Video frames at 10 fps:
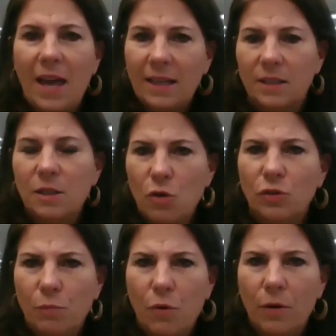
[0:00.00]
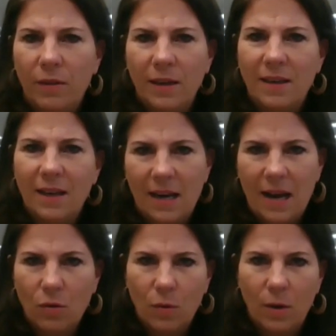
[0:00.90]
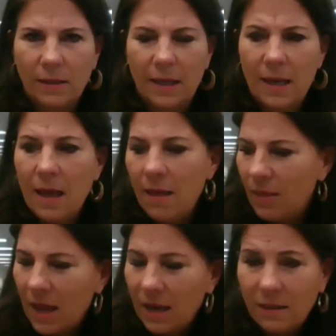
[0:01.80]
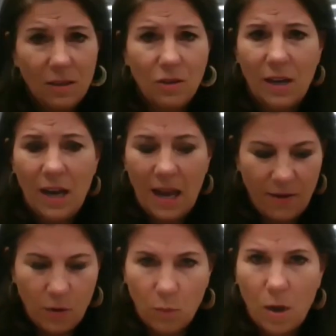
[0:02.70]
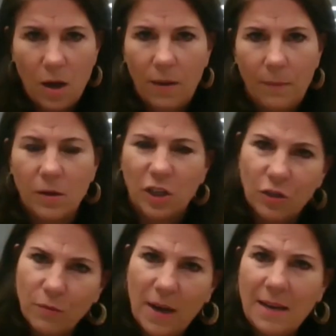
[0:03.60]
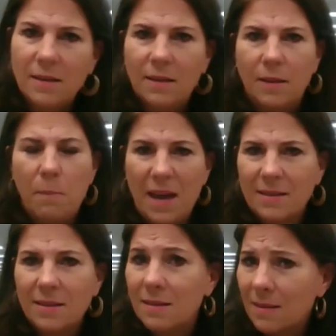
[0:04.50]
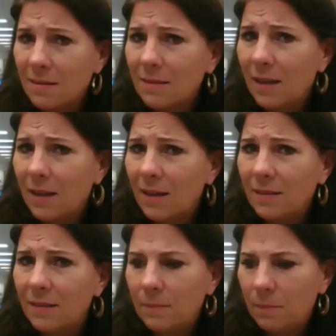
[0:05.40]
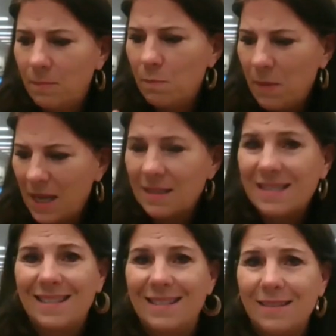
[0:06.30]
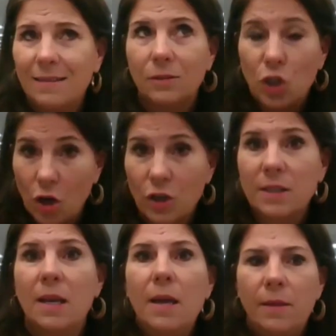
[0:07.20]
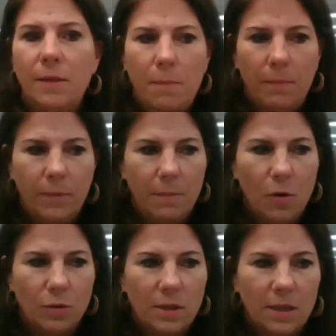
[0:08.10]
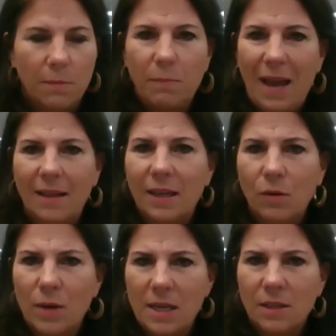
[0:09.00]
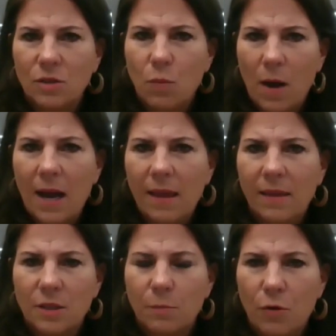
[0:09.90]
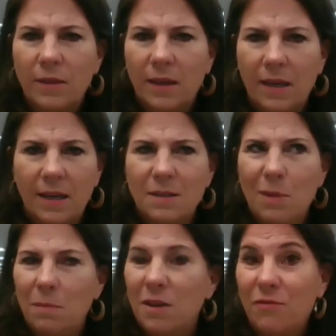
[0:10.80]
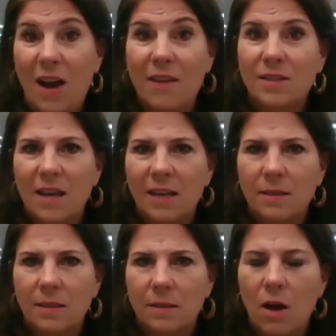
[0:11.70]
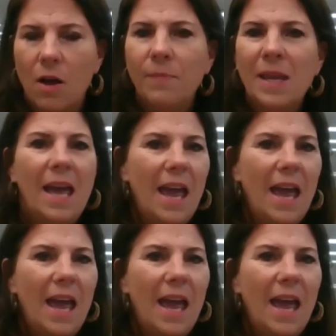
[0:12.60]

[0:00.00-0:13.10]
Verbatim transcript: That's the most important thing to get out quickly. Then you can have a, a curate the best, uh, best charts, the, the most compelling reasons why that support the case. Maybe five slides is all.